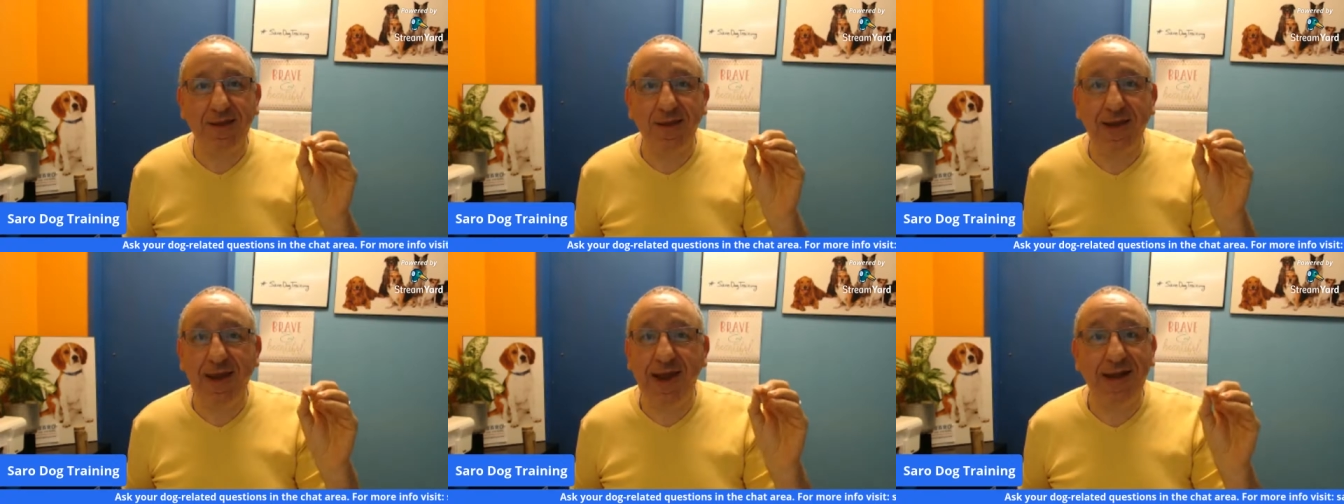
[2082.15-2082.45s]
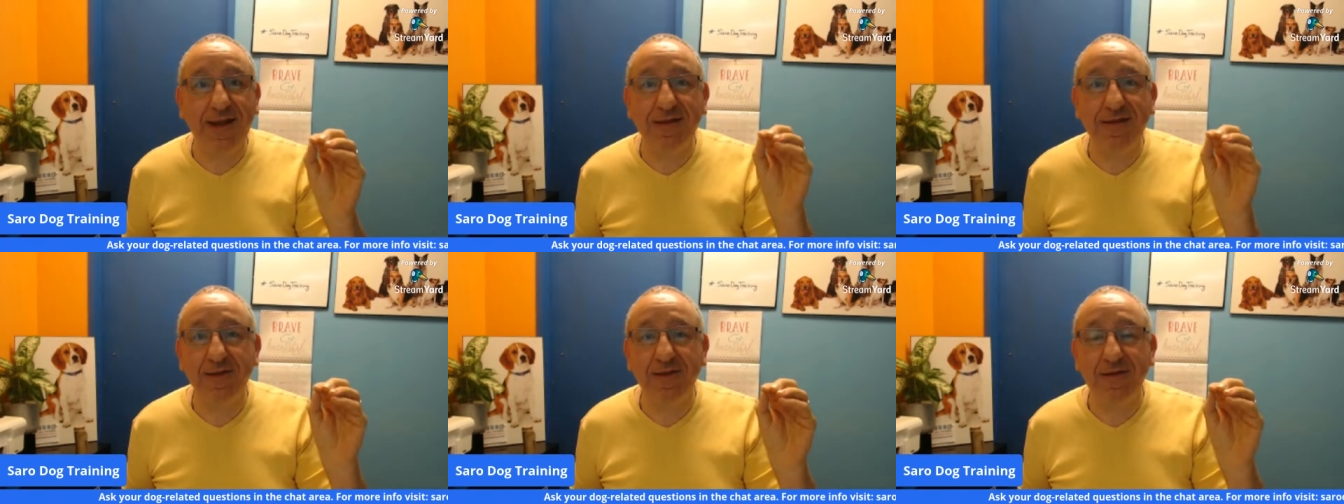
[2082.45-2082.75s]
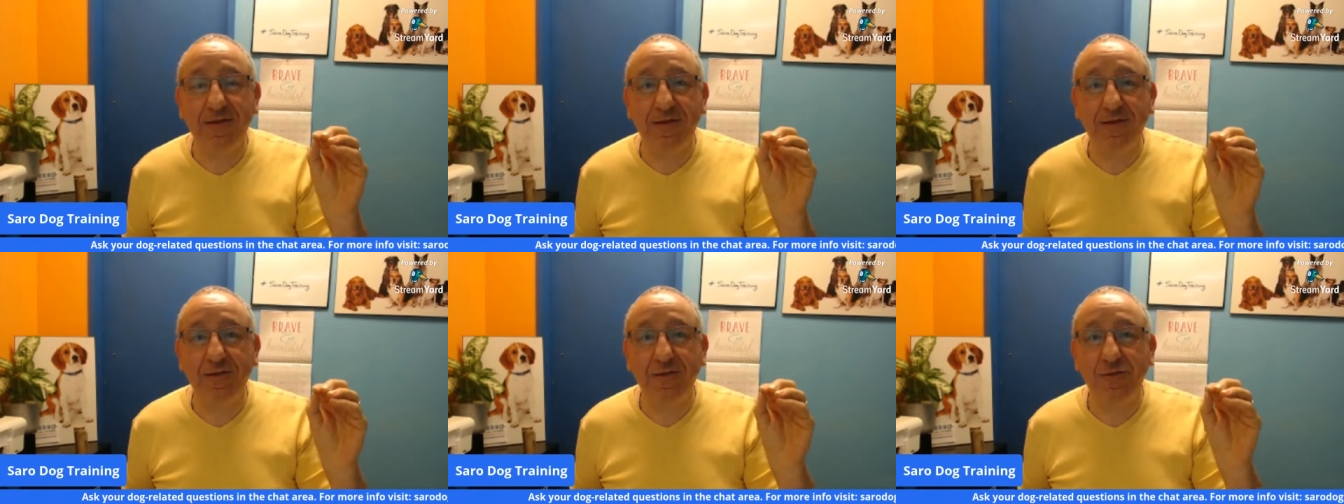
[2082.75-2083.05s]
And
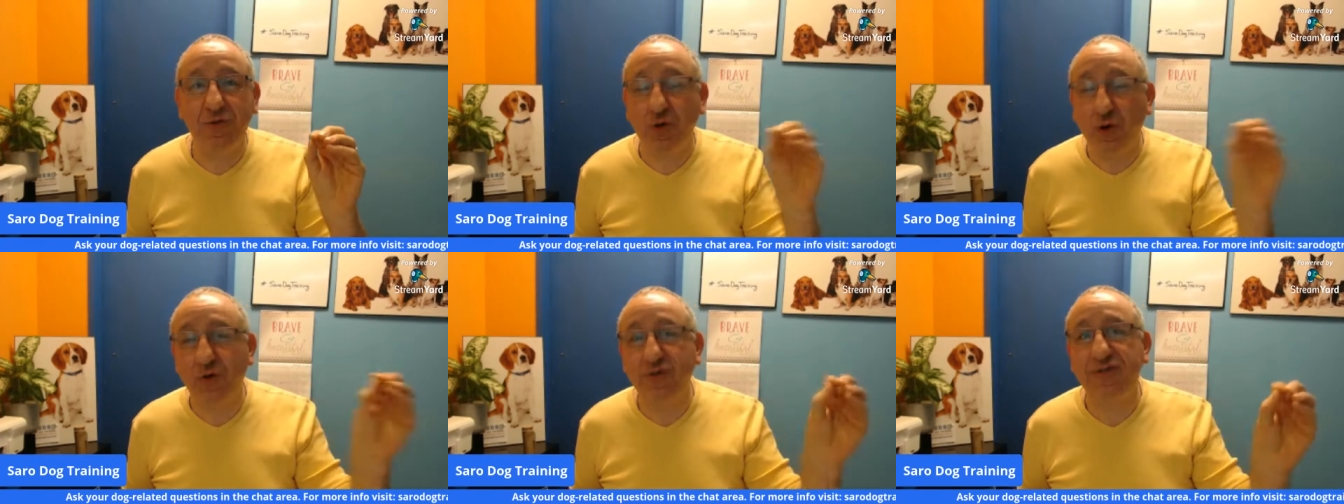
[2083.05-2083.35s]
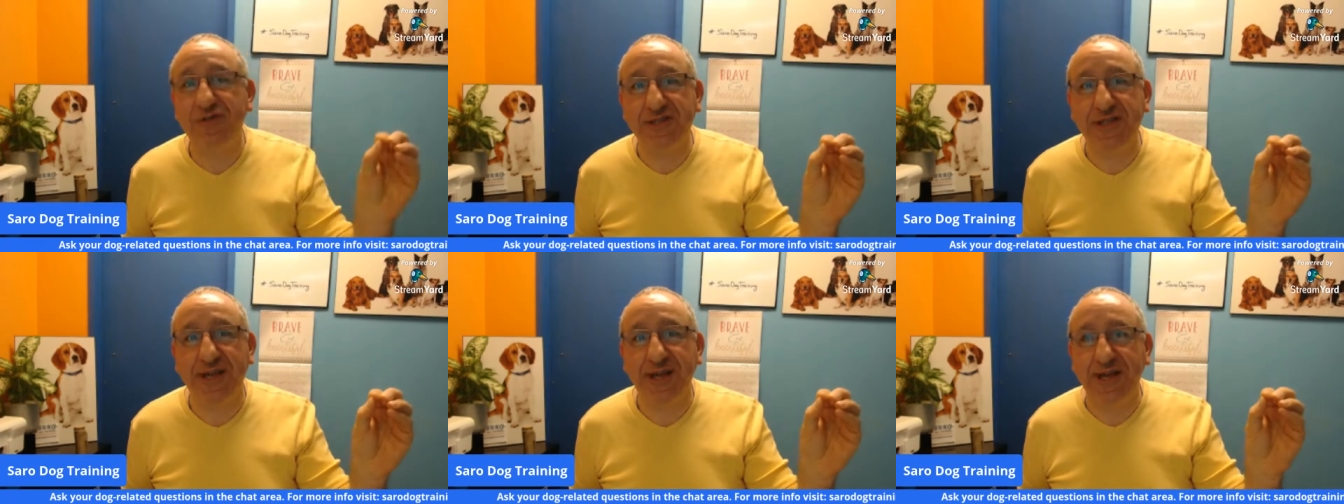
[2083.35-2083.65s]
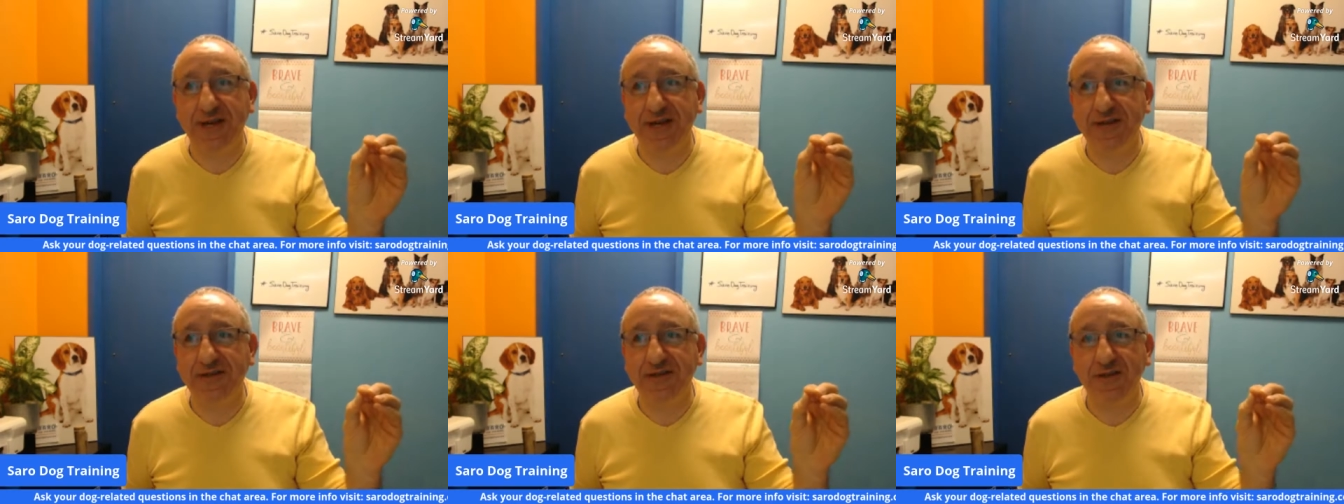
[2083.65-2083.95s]
those
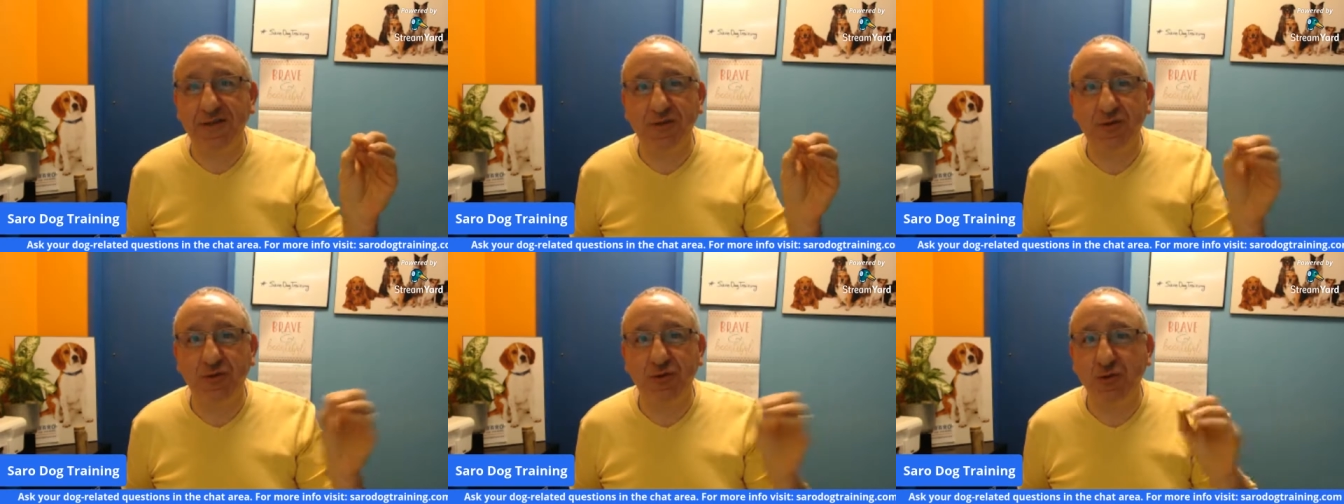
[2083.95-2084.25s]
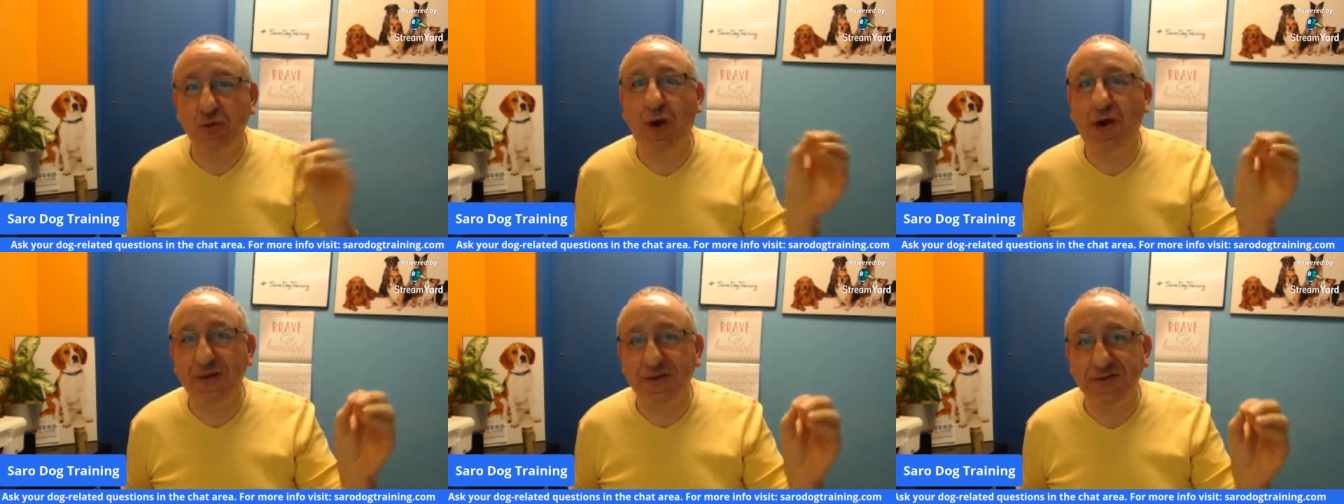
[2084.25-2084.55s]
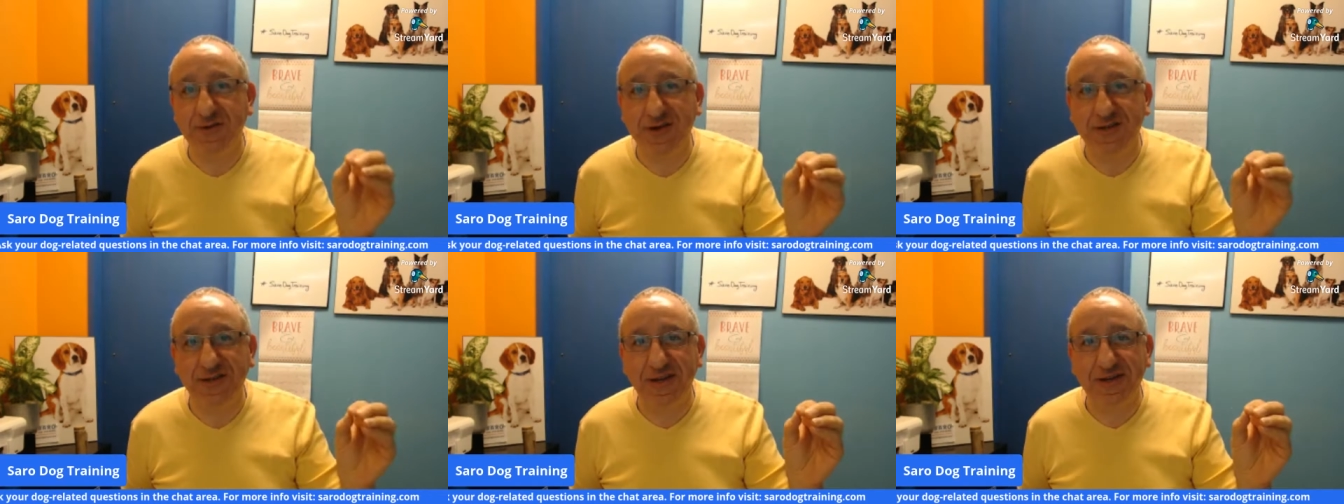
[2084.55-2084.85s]
days,
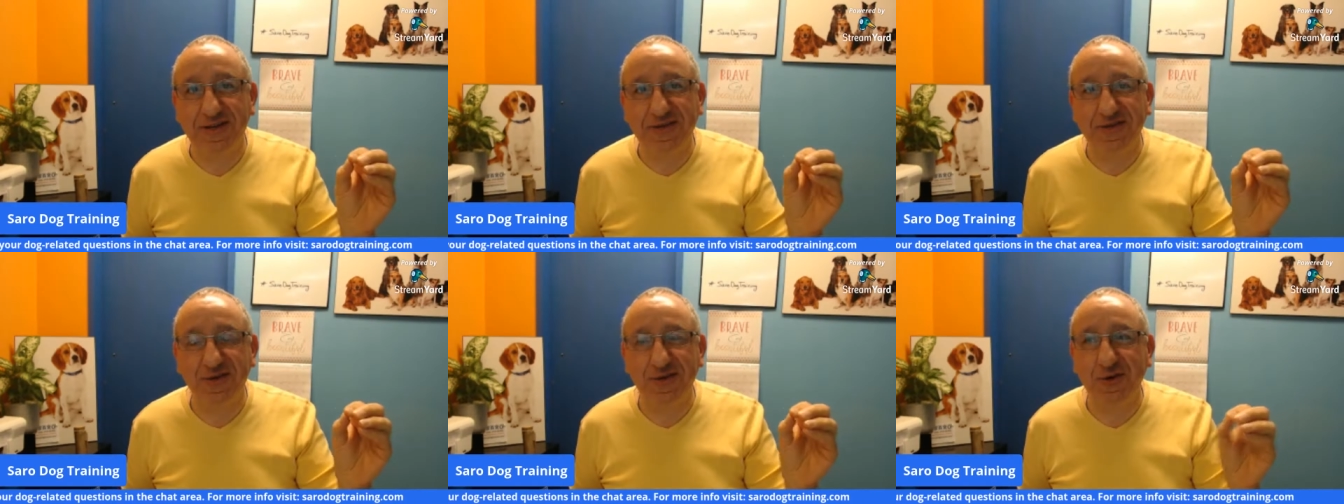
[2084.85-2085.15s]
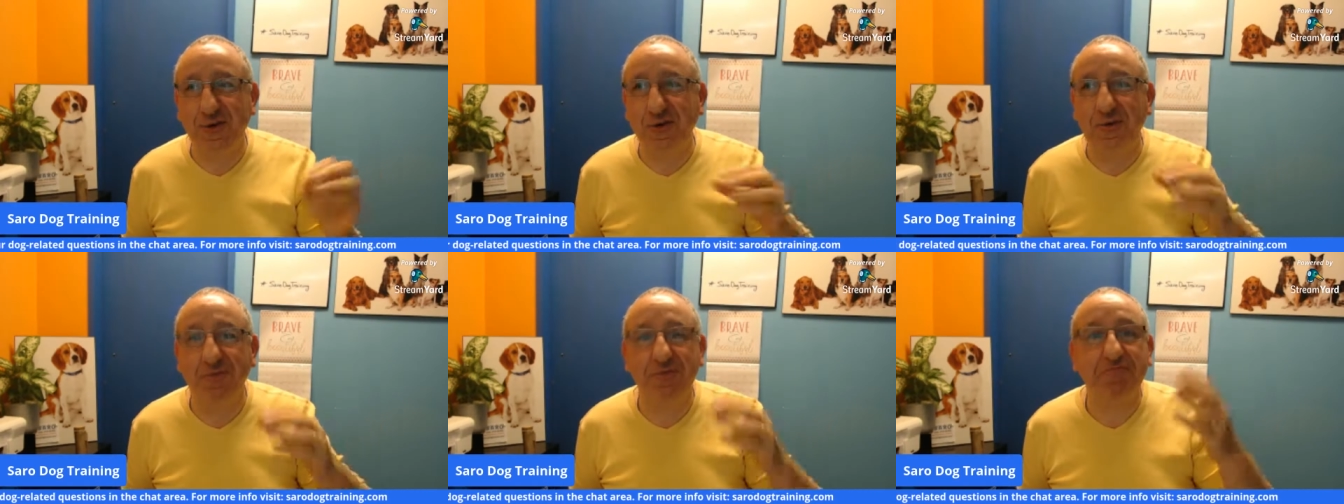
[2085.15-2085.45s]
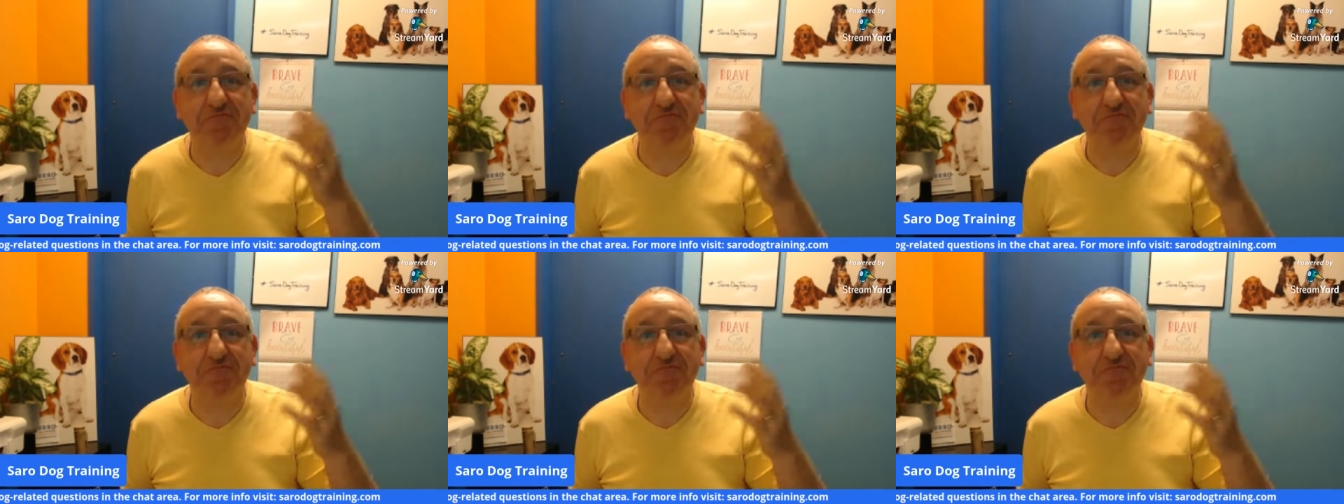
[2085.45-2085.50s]
200 years ago,